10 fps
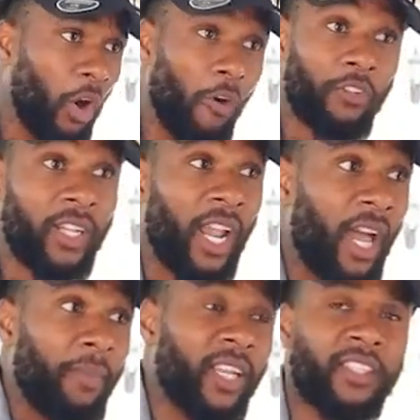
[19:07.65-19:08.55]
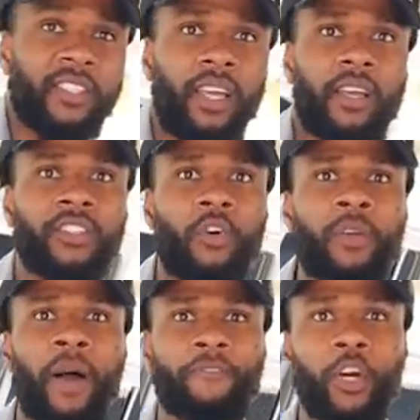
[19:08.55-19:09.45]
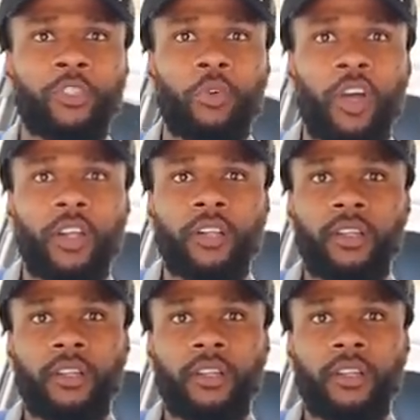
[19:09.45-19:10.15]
Hopefully not, because it's only my first one.